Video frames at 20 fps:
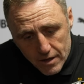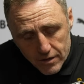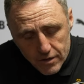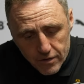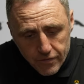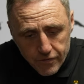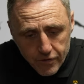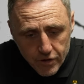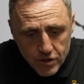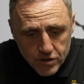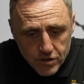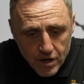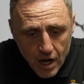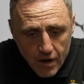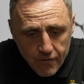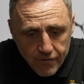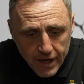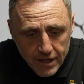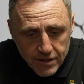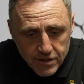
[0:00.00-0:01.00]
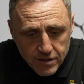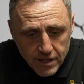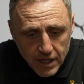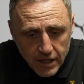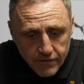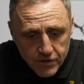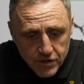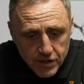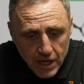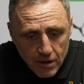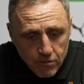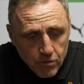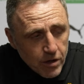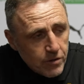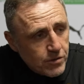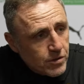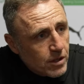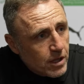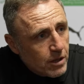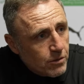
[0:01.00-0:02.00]
the first half against Stevenage again, where
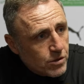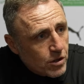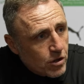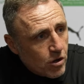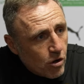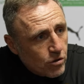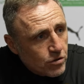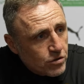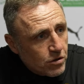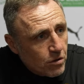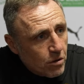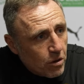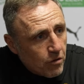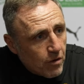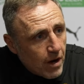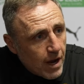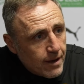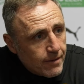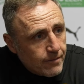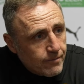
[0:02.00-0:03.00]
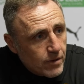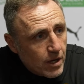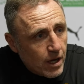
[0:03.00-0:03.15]
he was a constant threat,